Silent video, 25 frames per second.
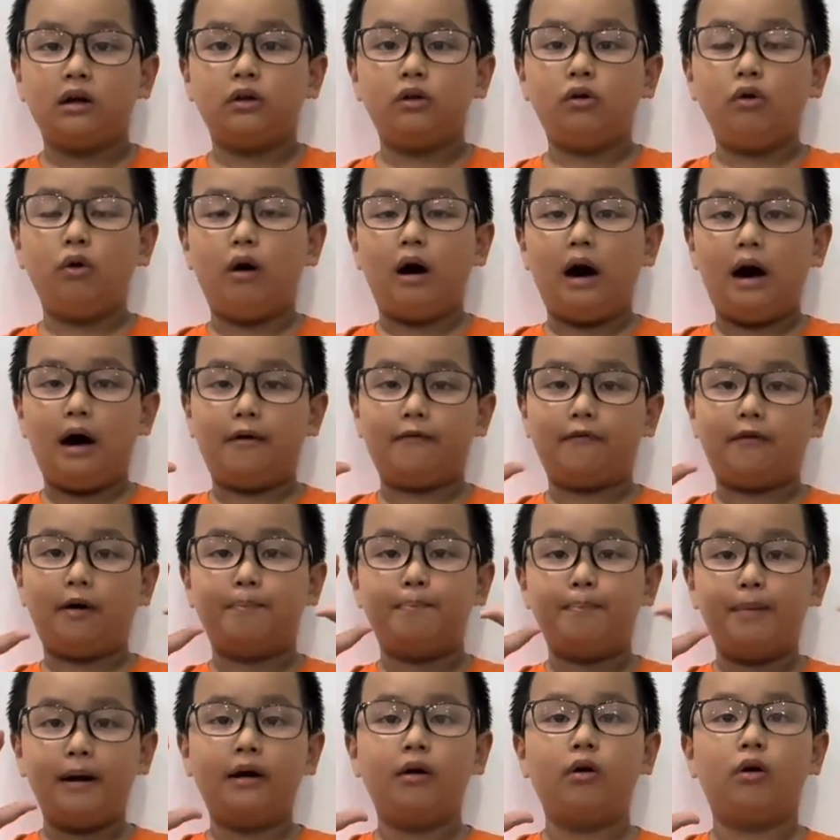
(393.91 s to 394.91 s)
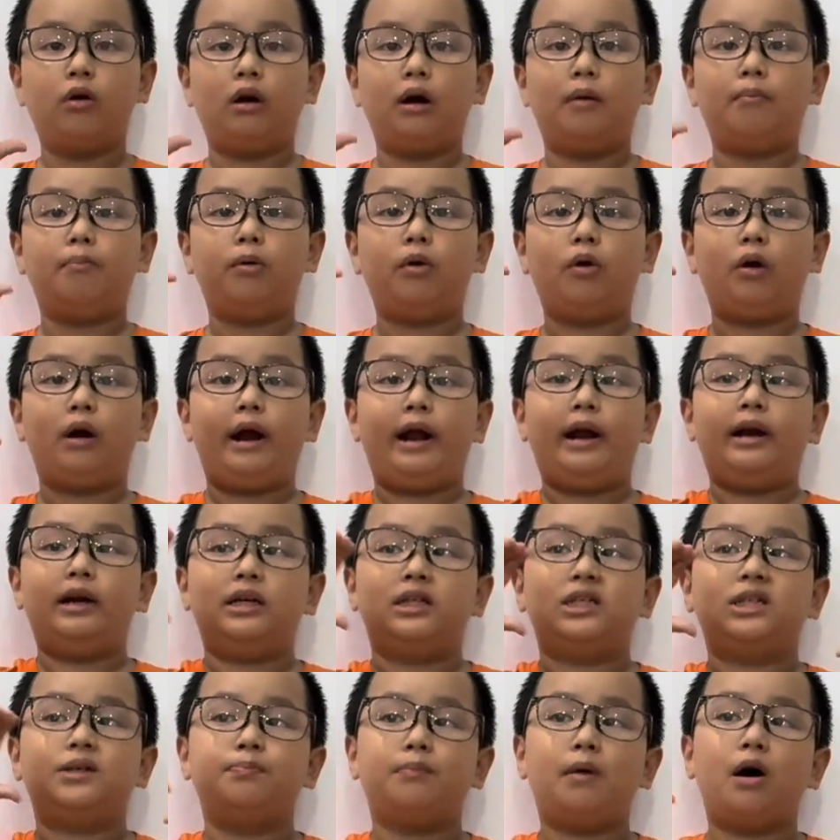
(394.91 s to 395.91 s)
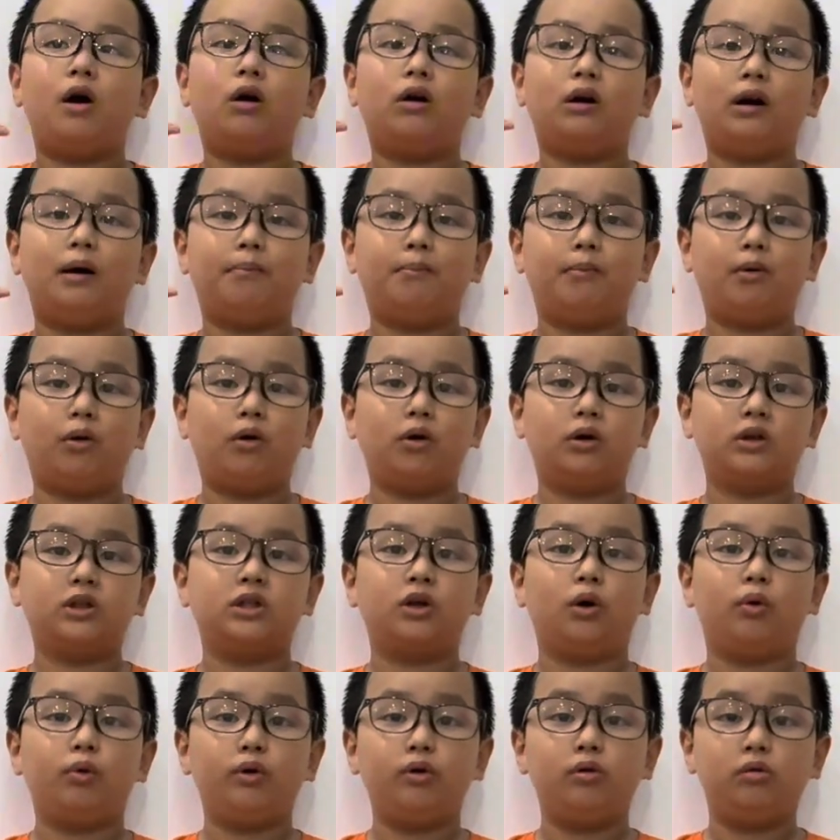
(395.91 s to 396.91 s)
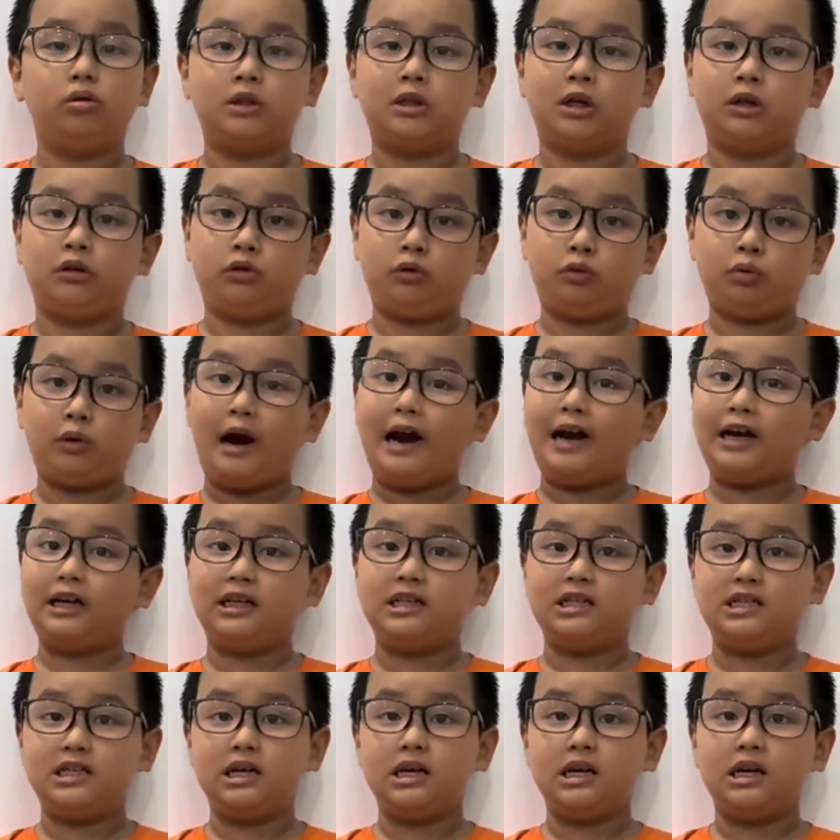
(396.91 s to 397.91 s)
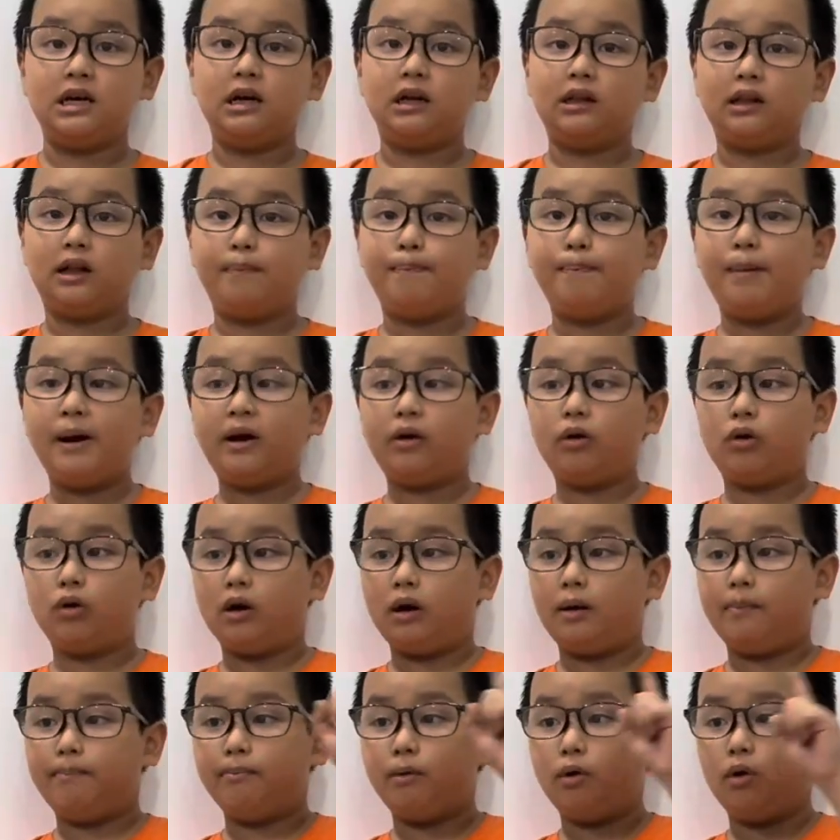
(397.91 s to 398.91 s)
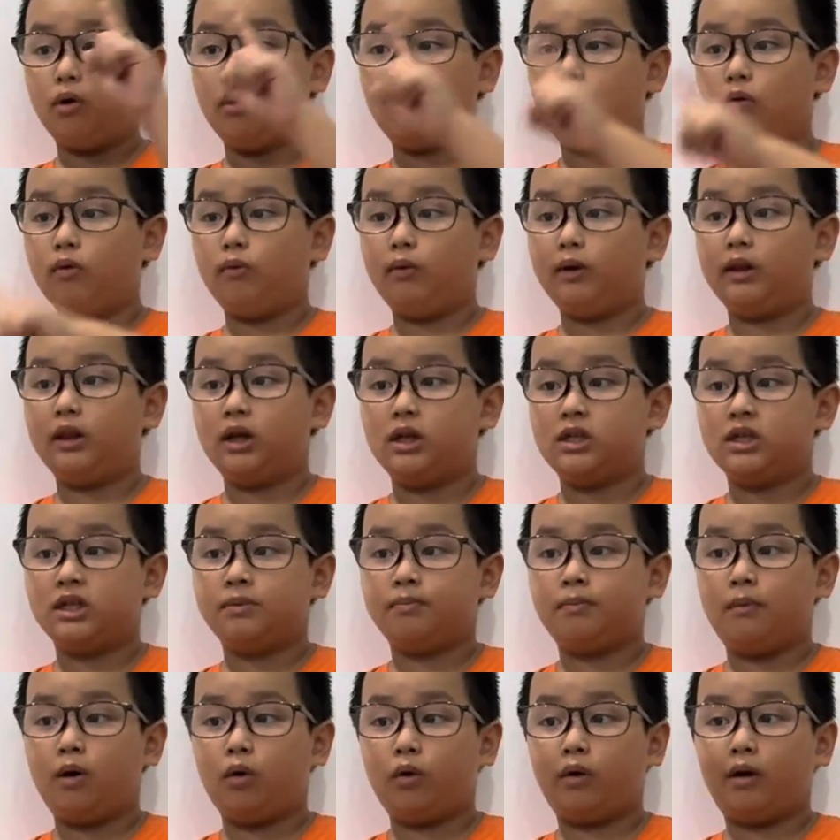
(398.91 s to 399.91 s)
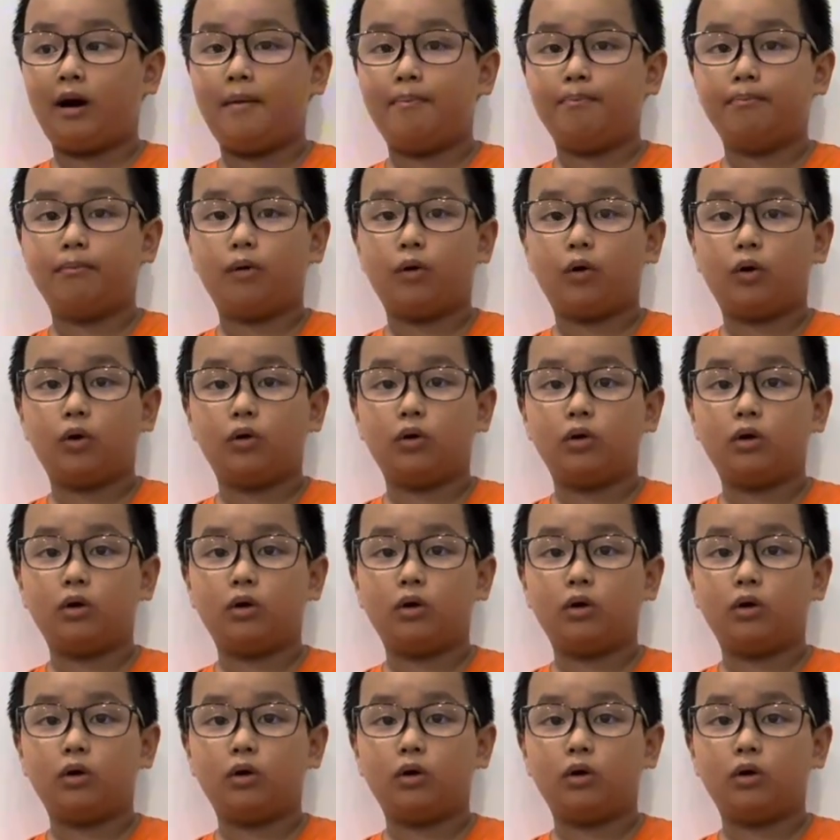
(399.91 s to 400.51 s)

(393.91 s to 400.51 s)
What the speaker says: you have a bigger number and a small number, so you subtract the bigger number with a small number.